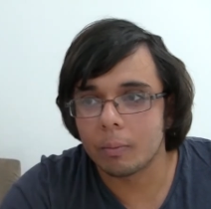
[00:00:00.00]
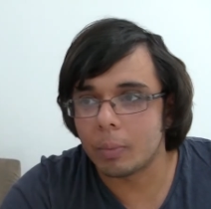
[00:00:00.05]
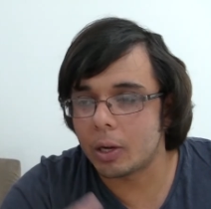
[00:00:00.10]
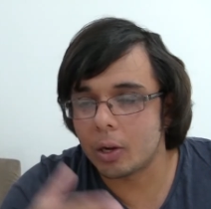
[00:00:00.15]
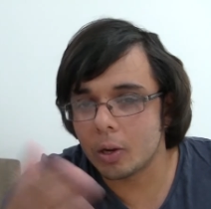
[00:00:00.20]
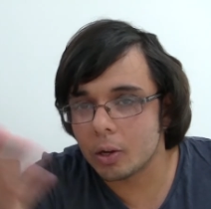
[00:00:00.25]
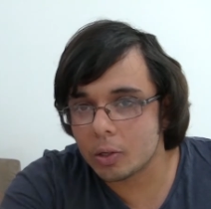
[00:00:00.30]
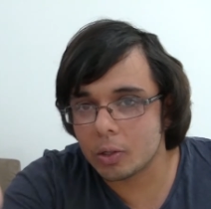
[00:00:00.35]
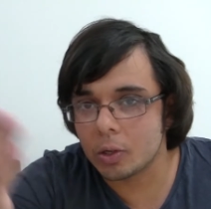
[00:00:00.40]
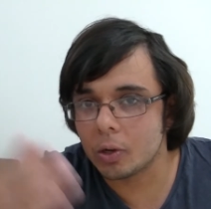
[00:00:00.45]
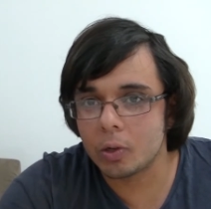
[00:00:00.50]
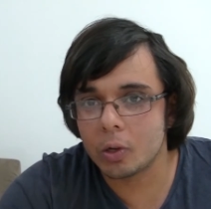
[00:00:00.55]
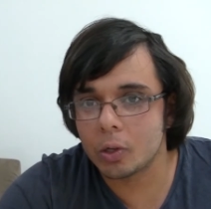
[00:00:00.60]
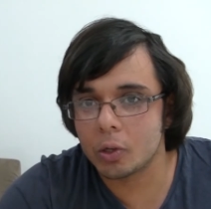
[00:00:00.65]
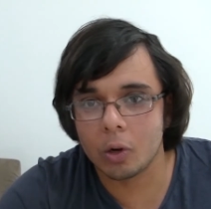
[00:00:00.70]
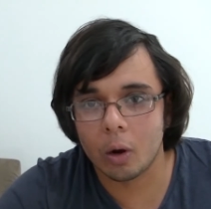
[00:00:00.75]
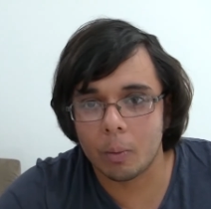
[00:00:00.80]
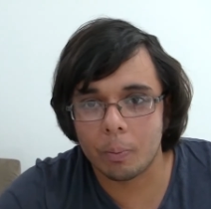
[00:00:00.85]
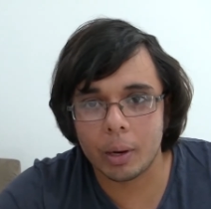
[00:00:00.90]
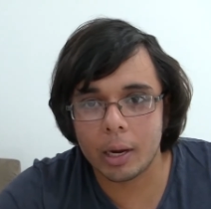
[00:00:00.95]
because you're just
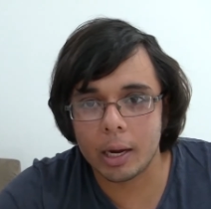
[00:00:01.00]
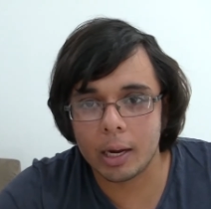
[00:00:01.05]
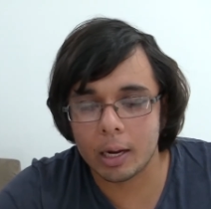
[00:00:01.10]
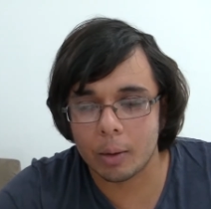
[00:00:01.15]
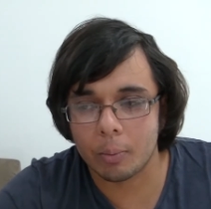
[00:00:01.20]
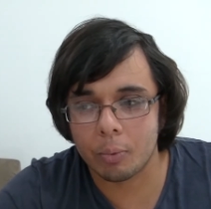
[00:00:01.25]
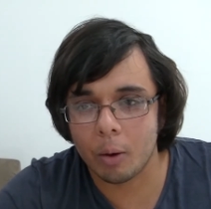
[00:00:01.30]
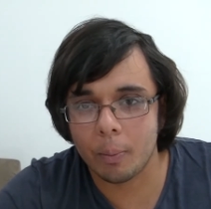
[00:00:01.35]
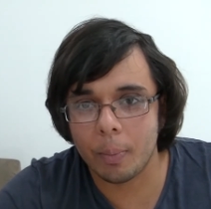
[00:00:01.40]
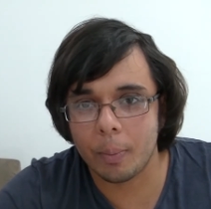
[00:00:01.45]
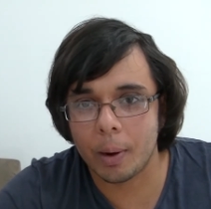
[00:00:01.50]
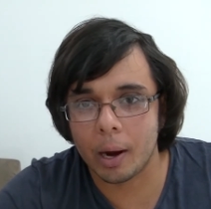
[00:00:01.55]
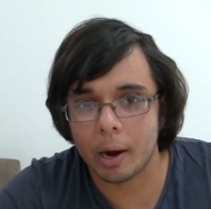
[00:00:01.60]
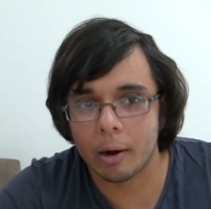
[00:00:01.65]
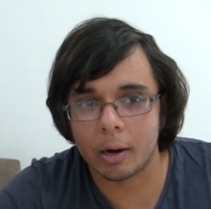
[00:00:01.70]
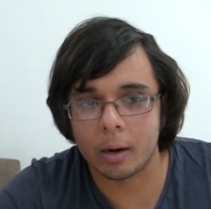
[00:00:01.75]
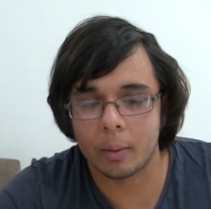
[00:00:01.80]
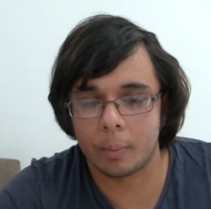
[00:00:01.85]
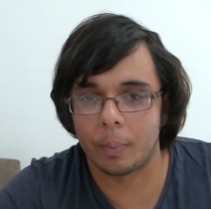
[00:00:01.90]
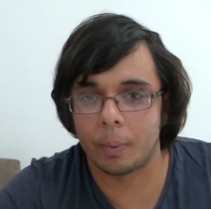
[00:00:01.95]
not being a proper
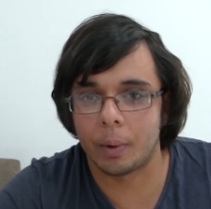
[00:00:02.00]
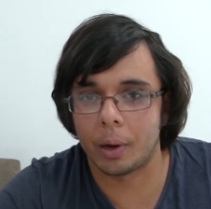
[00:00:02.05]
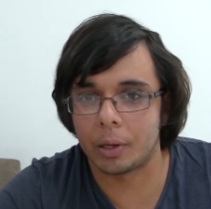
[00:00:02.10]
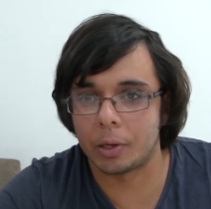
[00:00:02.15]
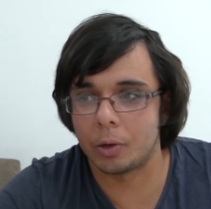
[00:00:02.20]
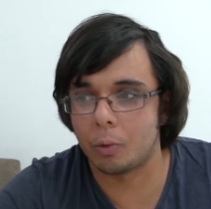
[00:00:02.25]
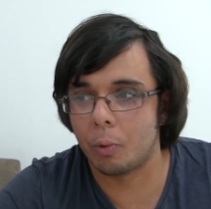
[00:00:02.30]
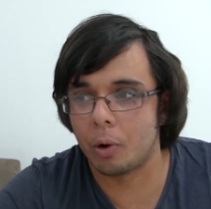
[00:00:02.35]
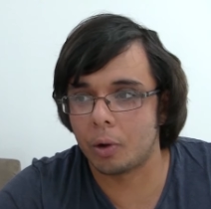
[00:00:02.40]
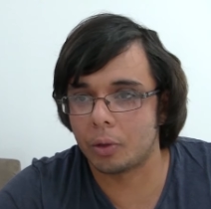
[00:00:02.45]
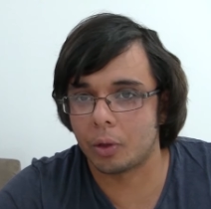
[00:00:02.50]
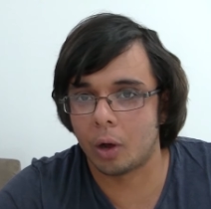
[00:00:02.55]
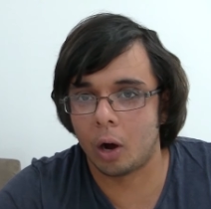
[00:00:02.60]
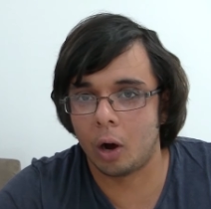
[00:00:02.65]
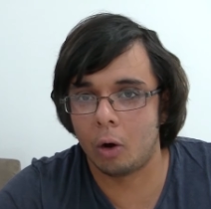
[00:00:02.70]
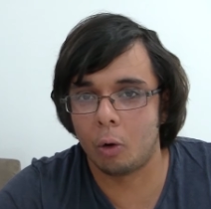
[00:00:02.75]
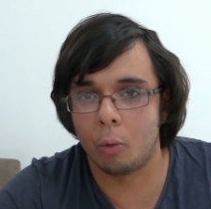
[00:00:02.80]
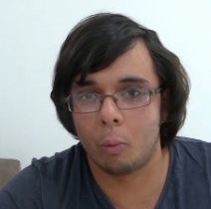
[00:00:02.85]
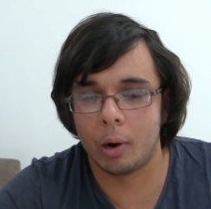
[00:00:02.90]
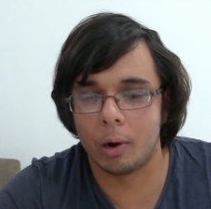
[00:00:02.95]
parent but you want the
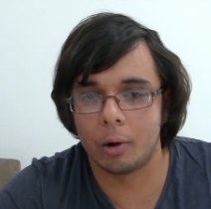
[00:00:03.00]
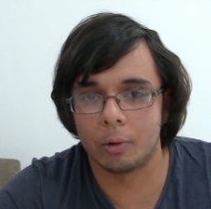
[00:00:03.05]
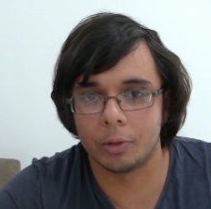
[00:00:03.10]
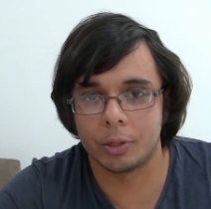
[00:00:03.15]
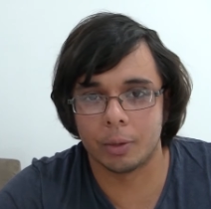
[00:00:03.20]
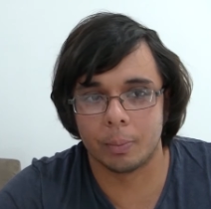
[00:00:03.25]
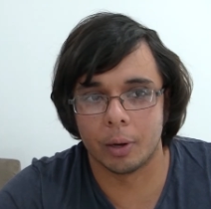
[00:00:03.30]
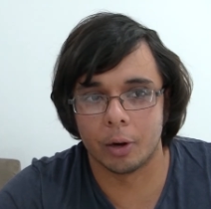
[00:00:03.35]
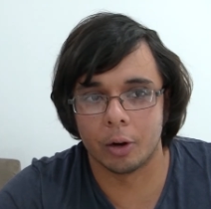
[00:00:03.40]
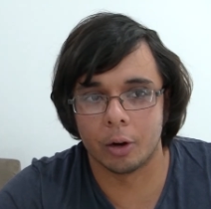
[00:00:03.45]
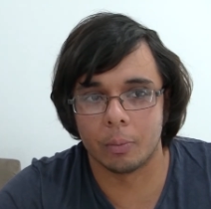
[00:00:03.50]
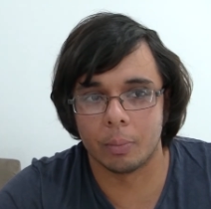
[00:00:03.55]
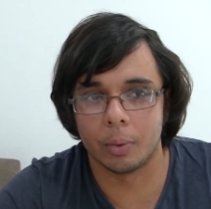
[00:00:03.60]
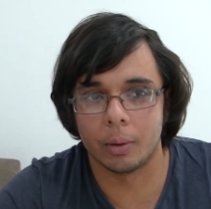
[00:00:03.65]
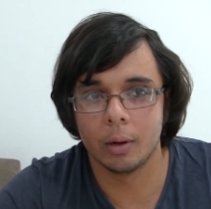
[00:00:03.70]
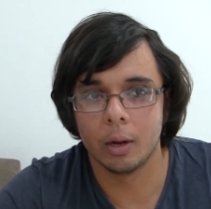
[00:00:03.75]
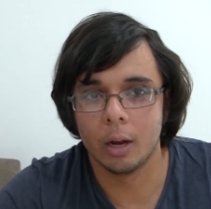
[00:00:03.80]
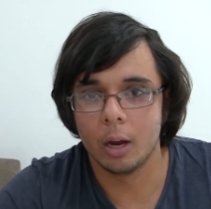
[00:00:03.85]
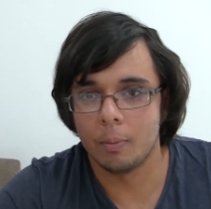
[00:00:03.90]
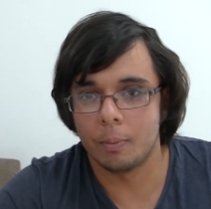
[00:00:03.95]
whole world to burn
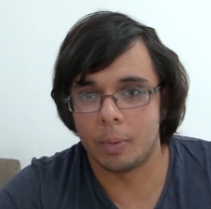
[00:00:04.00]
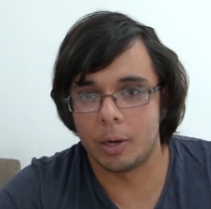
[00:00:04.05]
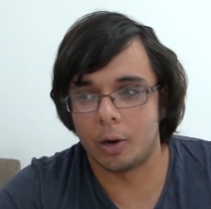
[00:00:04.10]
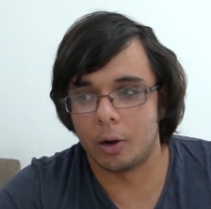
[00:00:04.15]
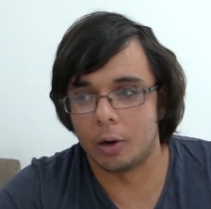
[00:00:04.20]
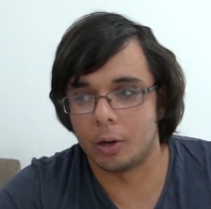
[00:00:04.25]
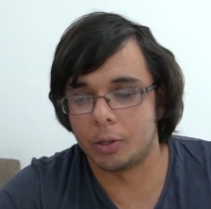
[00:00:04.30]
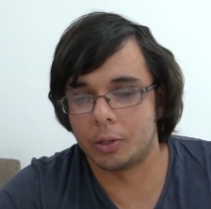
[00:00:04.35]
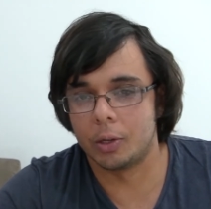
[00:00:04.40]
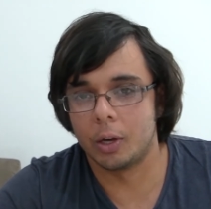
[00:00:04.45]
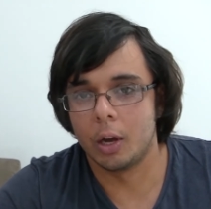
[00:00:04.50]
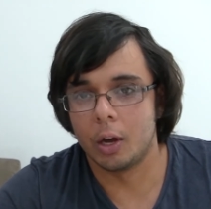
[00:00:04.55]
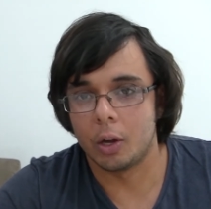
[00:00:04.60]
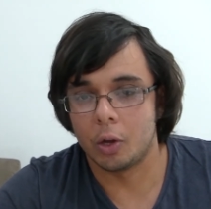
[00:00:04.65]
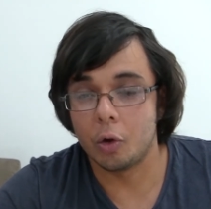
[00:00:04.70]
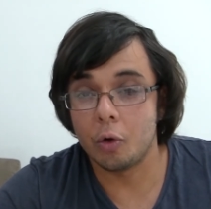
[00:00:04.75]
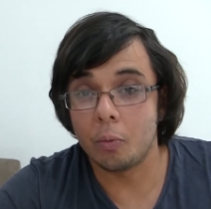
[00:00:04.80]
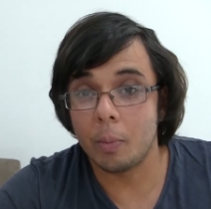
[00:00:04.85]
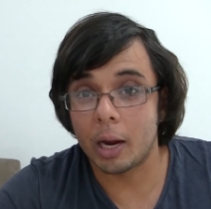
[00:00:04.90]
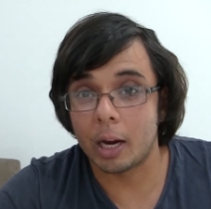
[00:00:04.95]
because
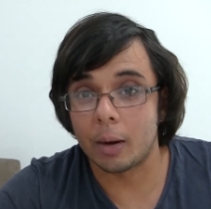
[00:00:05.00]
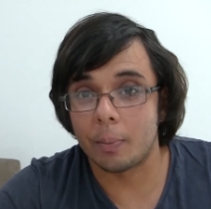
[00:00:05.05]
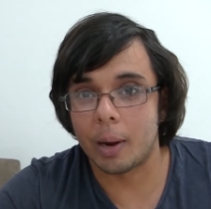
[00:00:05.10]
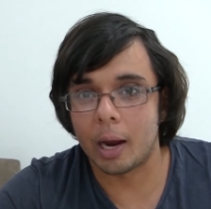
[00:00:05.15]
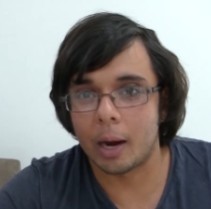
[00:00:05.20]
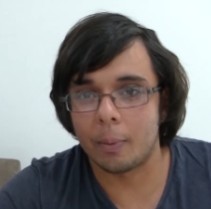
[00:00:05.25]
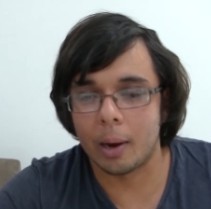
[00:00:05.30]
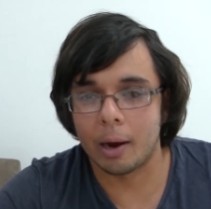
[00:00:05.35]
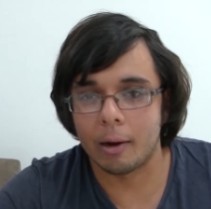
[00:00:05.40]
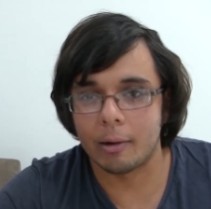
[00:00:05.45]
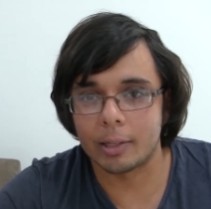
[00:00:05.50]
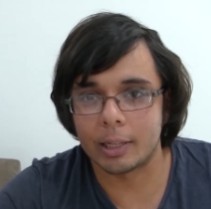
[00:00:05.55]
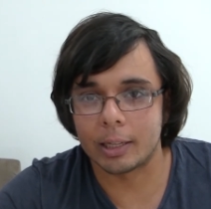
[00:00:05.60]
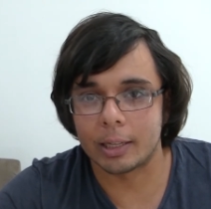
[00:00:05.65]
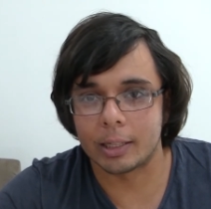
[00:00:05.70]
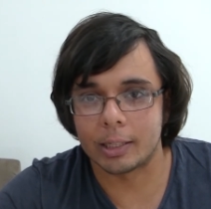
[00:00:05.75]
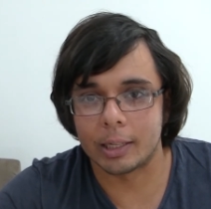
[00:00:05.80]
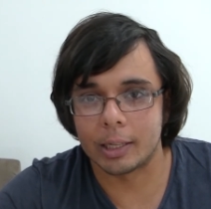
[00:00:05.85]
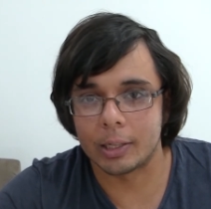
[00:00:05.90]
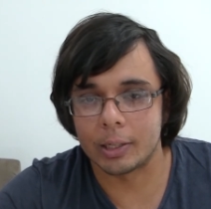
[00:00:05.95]
you made a bad parenting
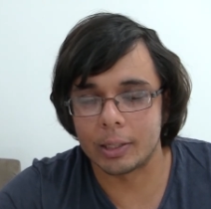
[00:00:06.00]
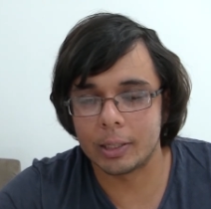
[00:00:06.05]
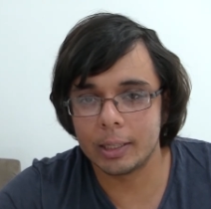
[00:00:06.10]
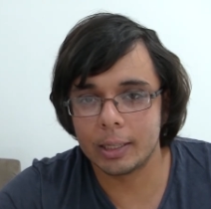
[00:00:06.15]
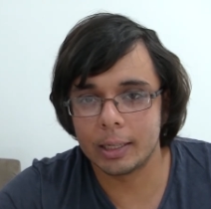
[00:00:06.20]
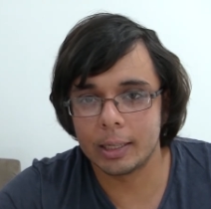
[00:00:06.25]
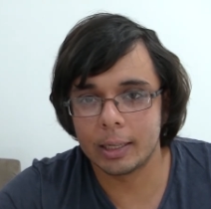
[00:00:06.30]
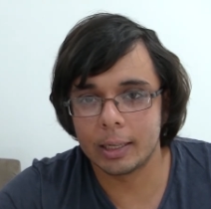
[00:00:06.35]
decision